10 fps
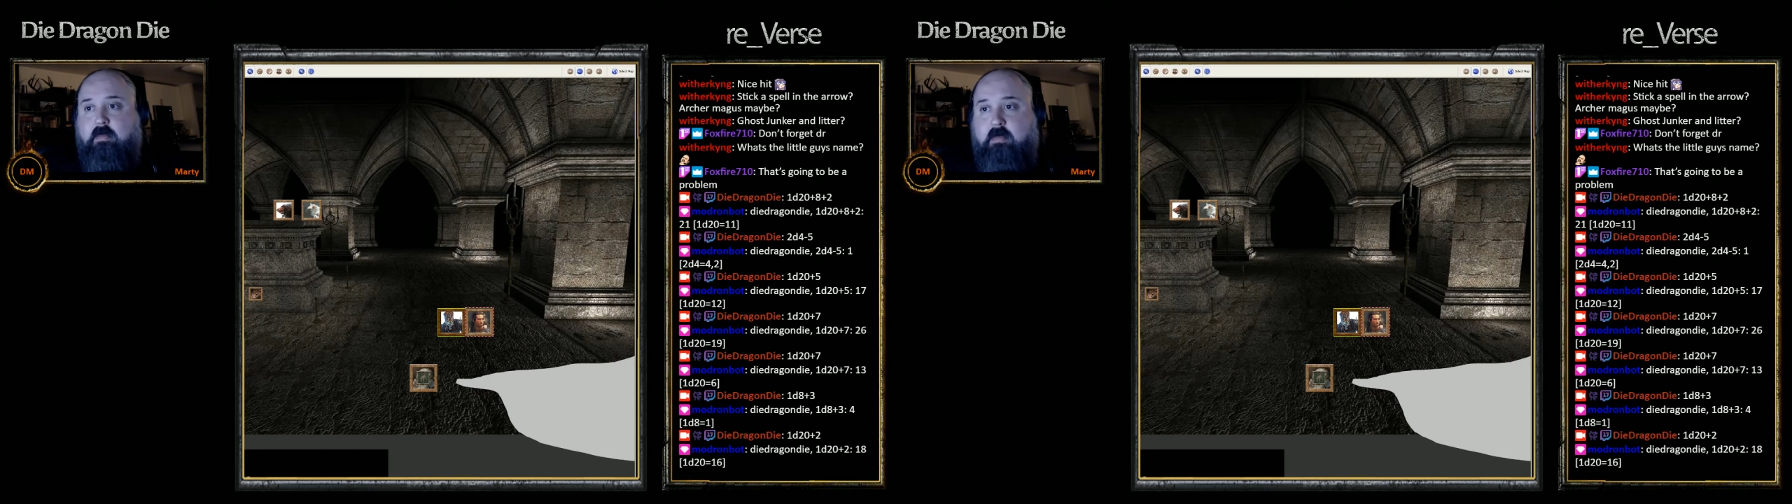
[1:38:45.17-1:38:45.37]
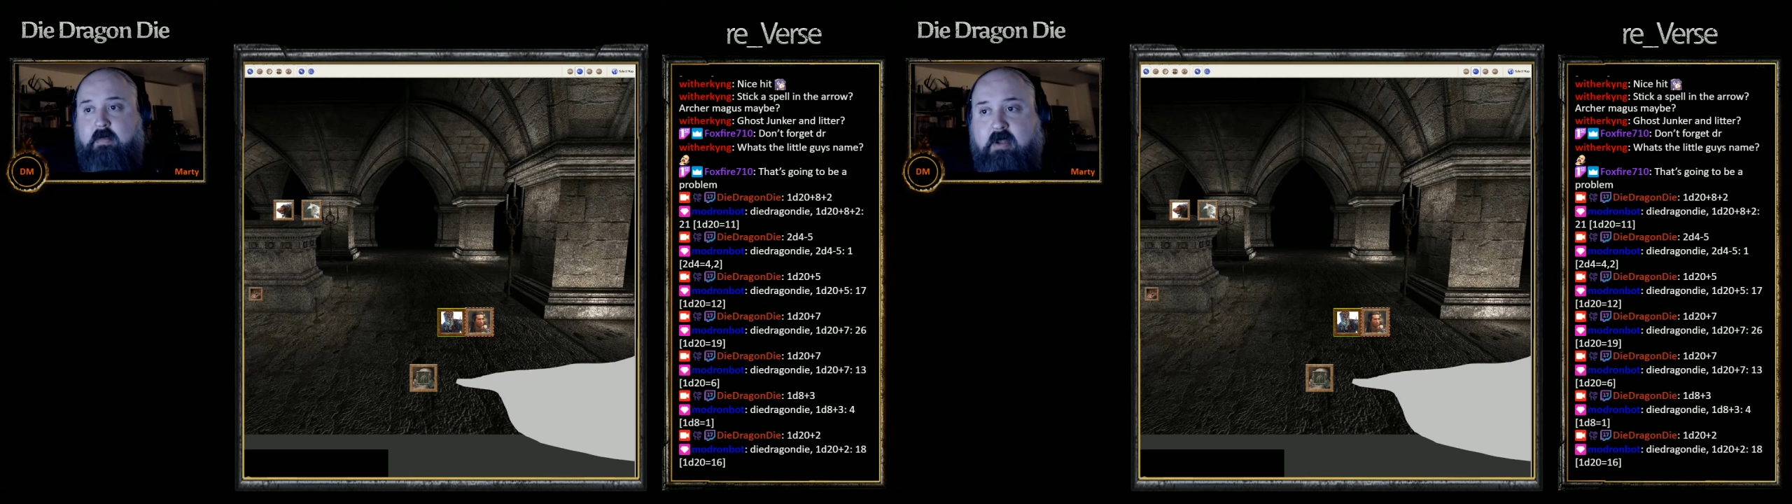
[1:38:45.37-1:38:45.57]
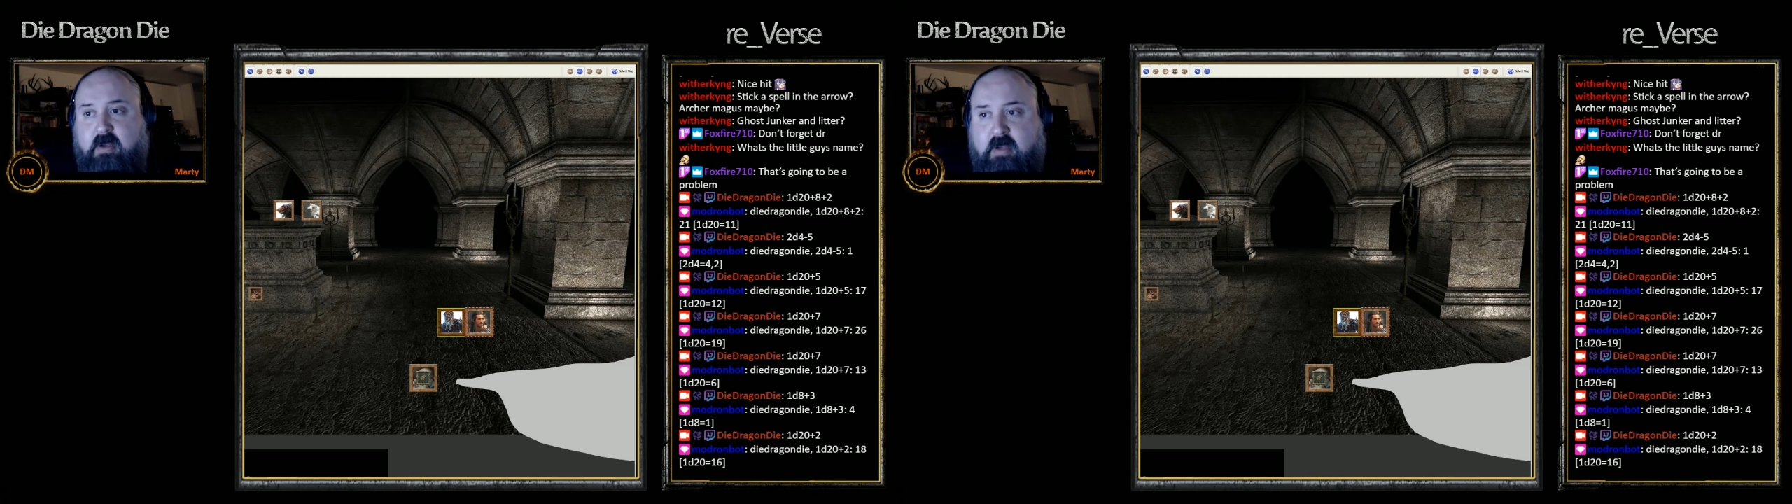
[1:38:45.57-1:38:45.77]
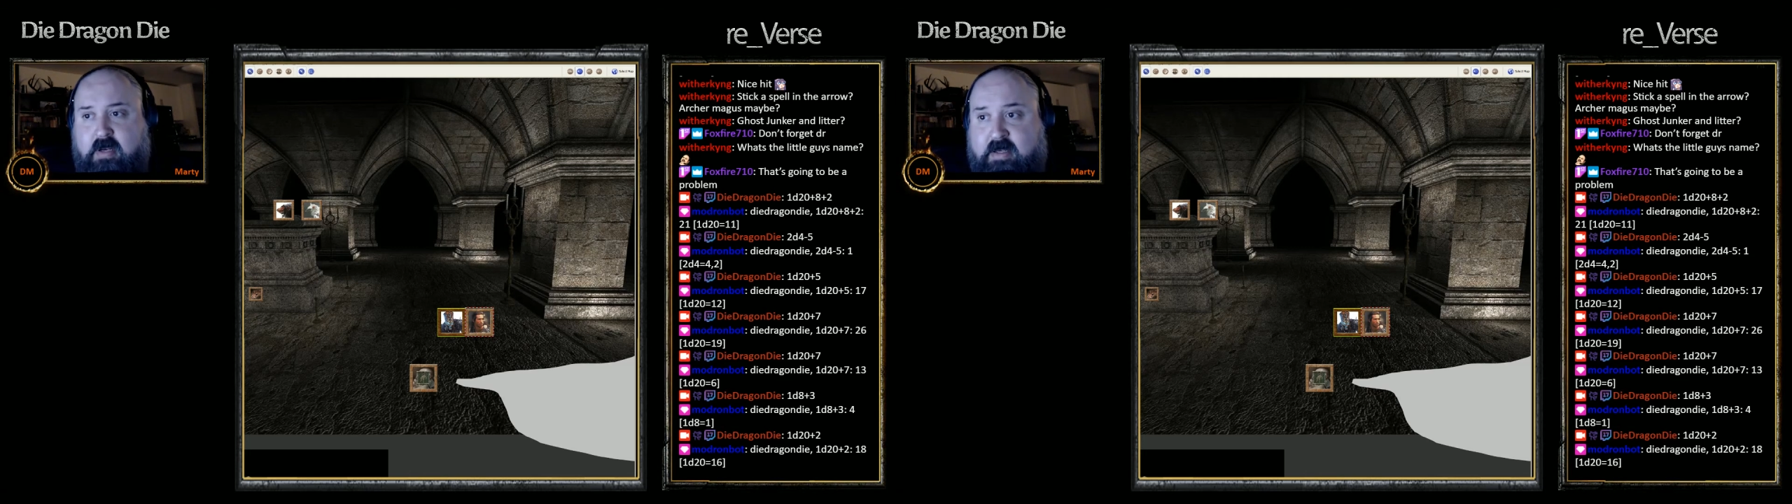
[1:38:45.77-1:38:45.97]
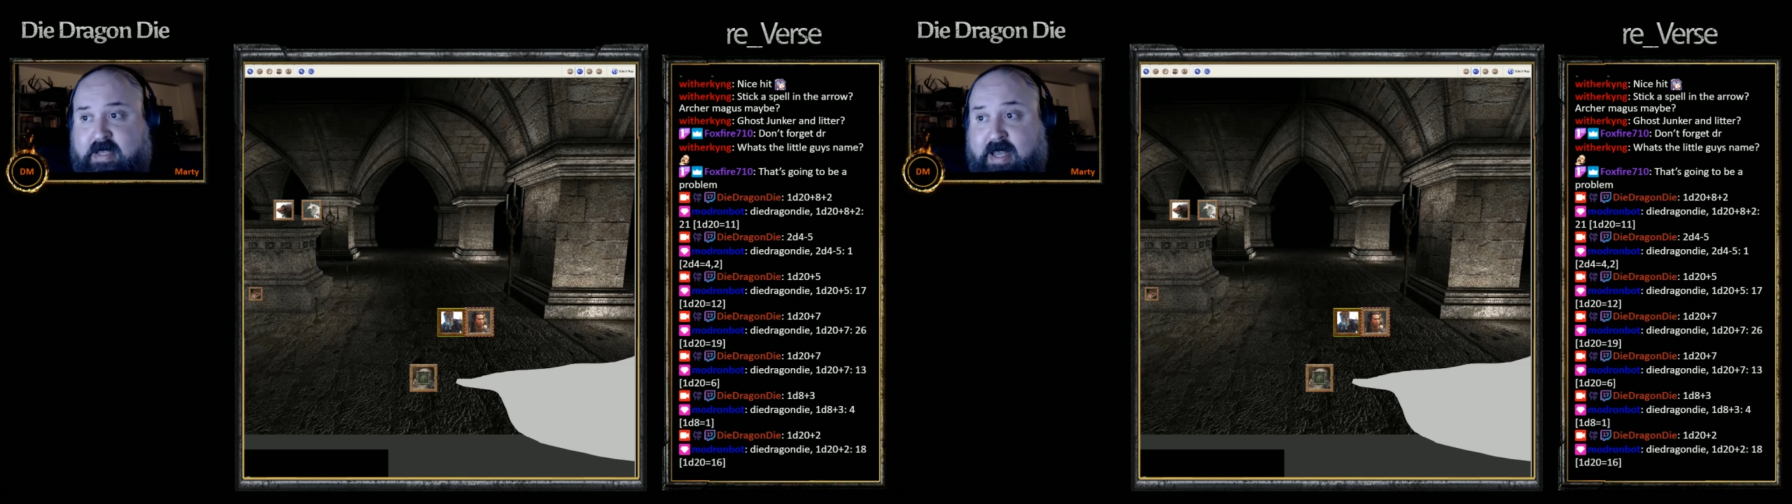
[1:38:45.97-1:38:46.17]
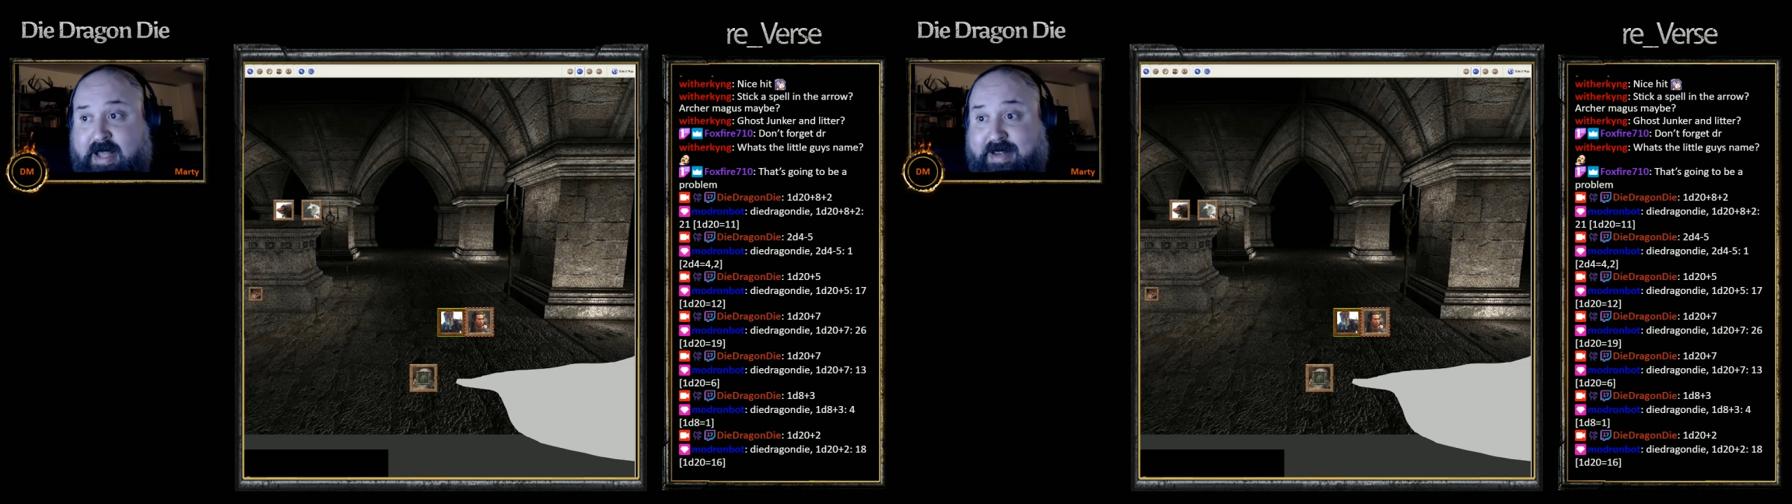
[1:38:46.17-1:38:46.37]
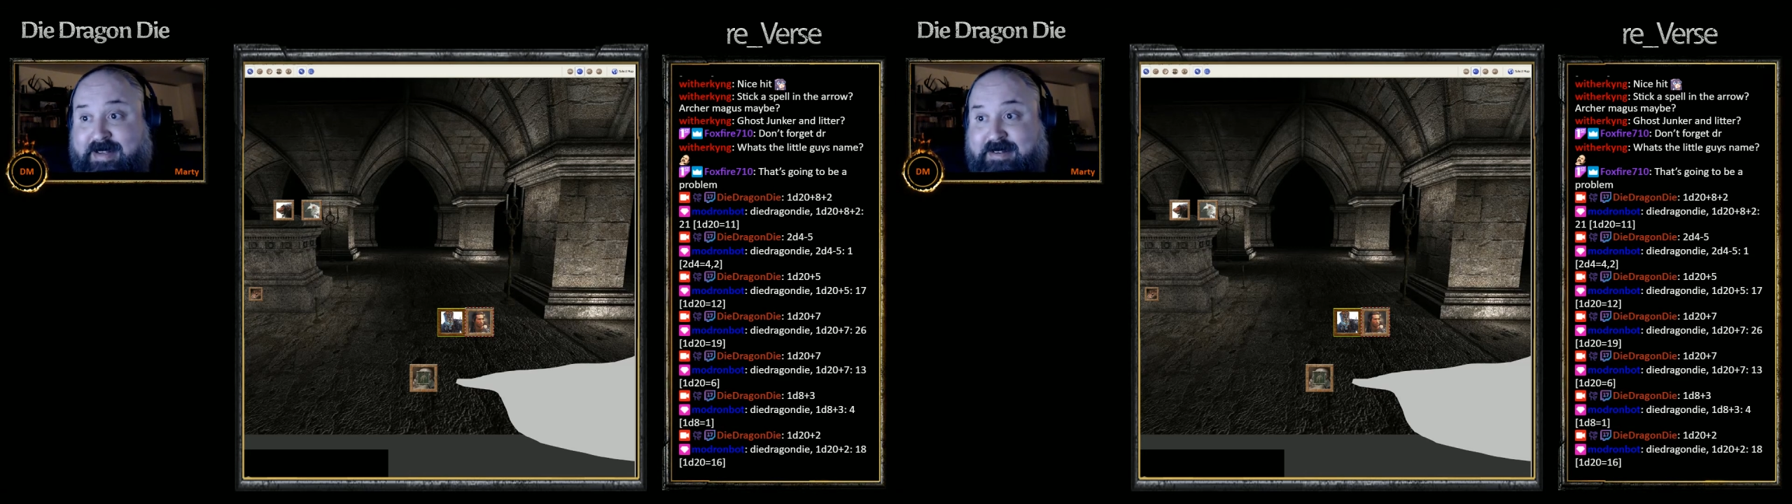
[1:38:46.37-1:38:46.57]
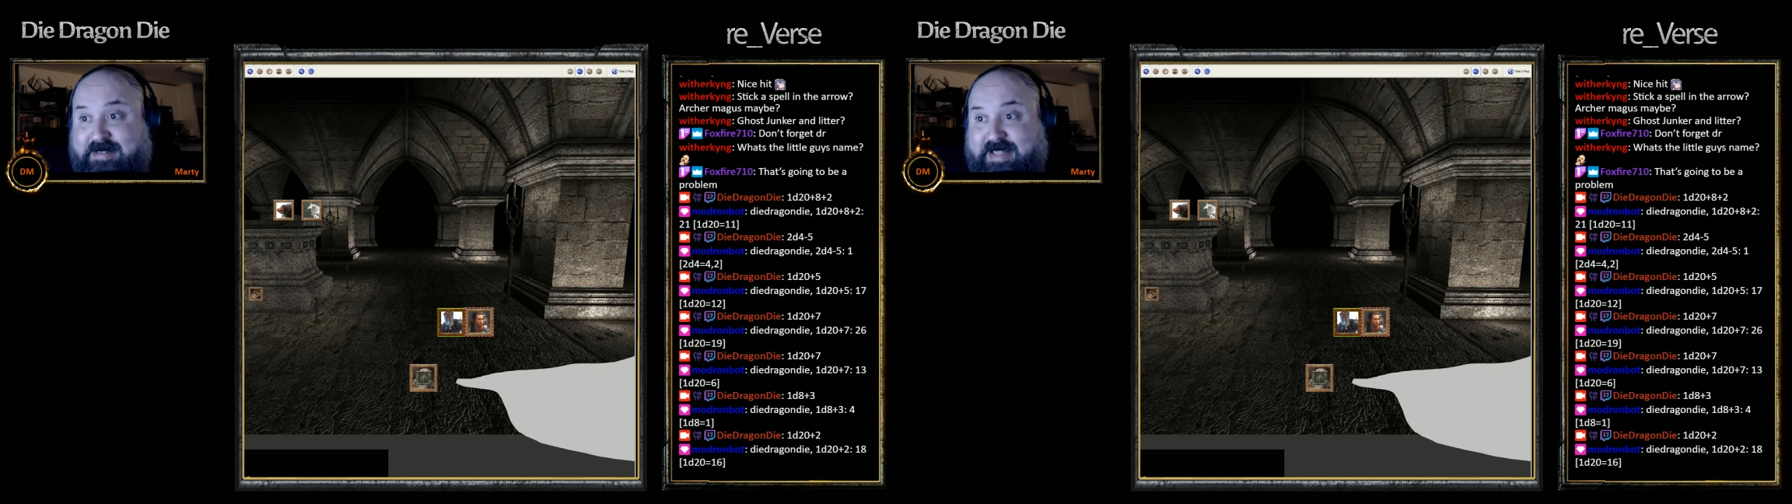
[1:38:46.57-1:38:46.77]
gonna die
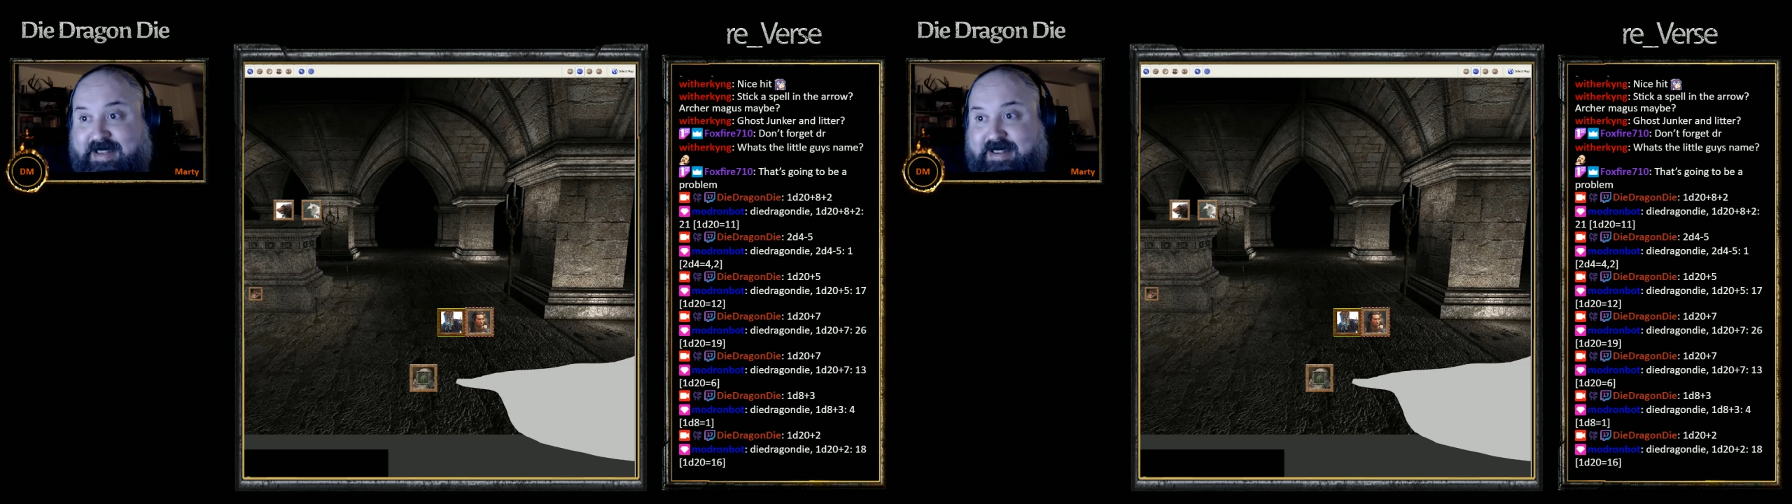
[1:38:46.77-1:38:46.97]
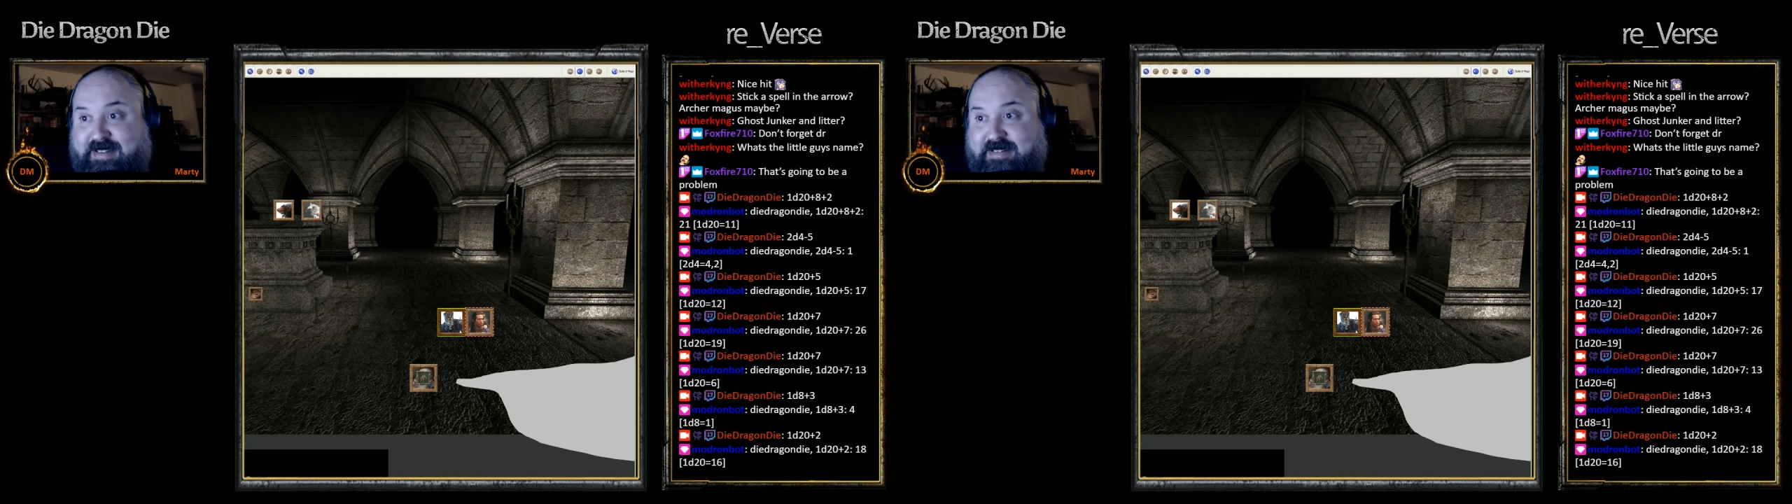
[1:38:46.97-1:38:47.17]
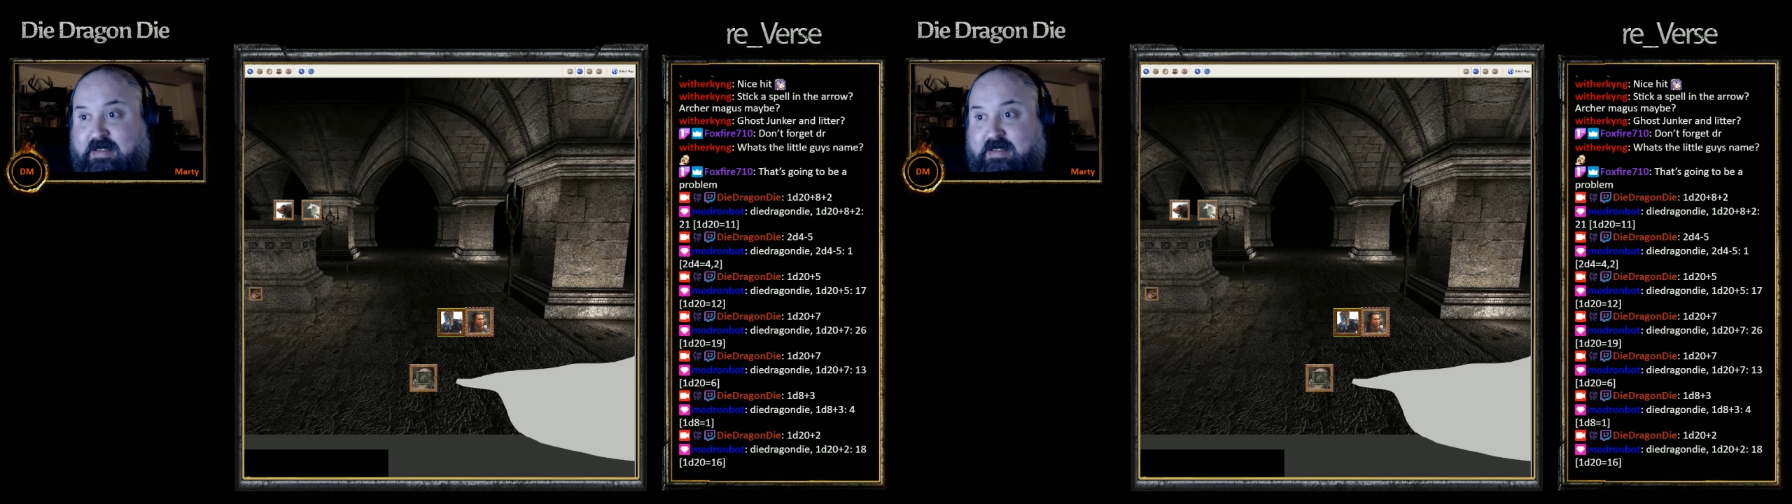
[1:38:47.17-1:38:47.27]
down here.